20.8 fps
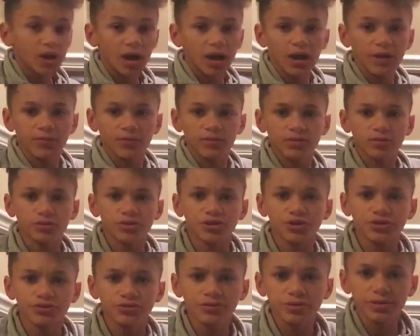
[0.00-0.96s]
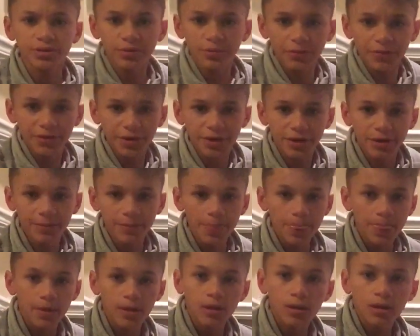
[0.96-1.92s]
have shoes over here.
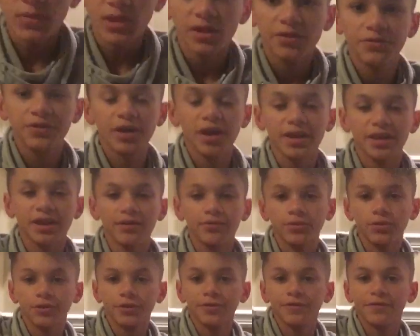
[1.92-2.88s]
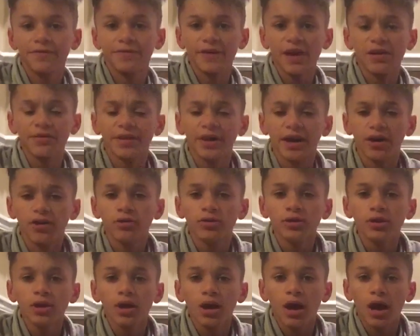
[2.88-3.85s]
If you guys haven't already found
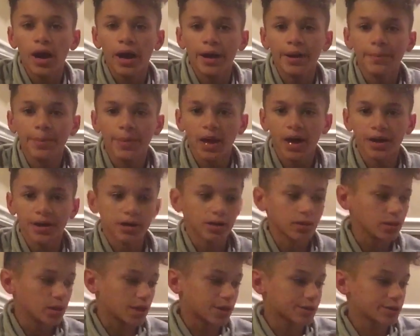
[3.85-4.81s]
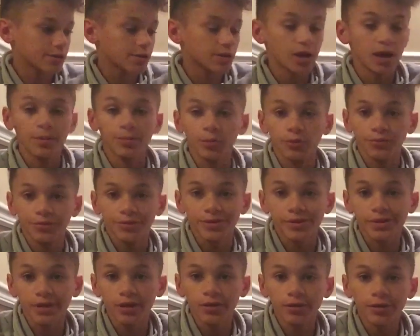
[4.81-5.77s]
out, I am not a collector, I'm a
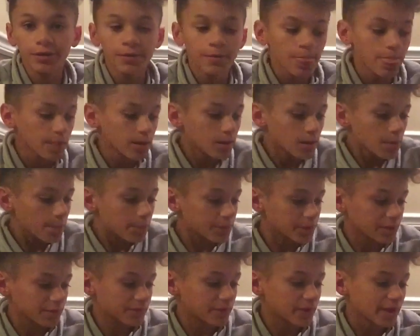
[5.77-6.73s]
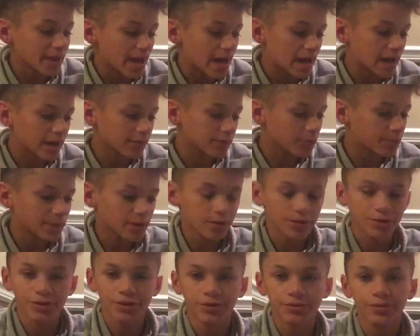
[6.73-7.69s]
reseller. But if I have a
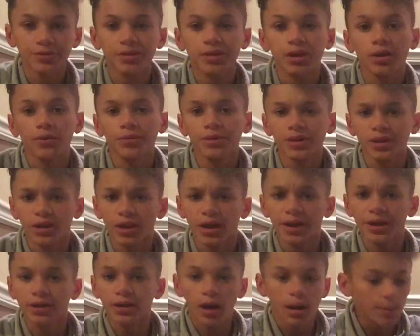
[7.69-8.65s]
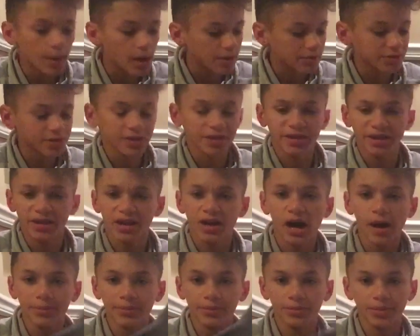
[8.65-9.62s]
pair of shoes that I really like, I'm obviously gonna
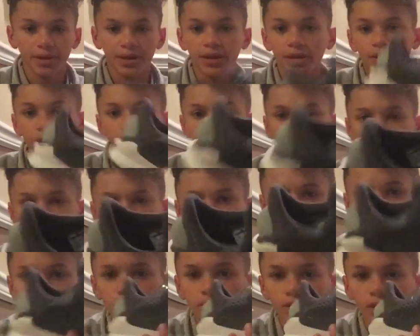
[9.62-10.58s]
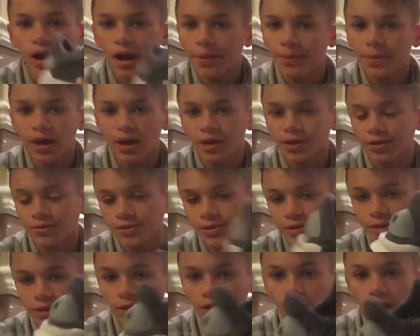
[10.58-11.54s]
cop them. Like these, I'm not gonna
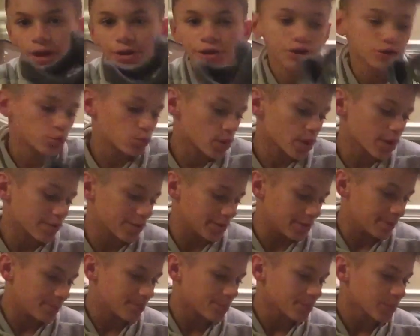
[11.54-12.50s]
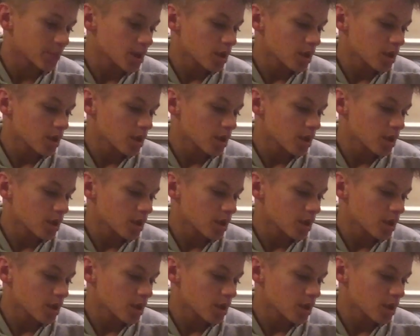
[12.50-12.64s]
resell, I just wear them.